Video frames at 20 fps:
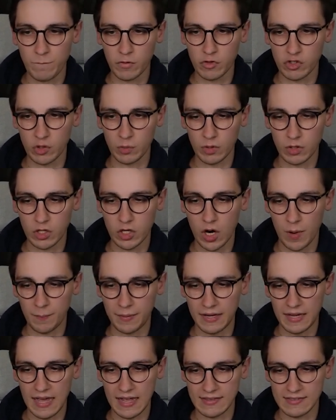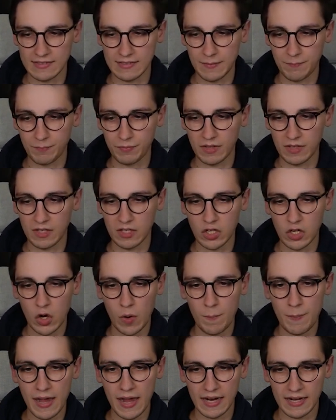So we'll copy that,
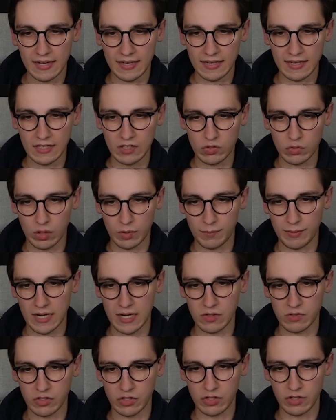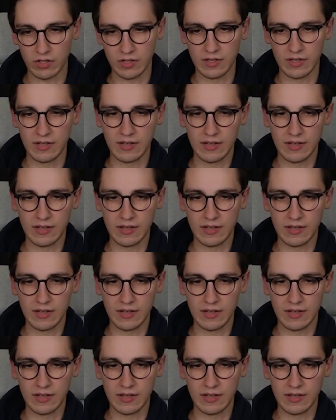go back into our browser,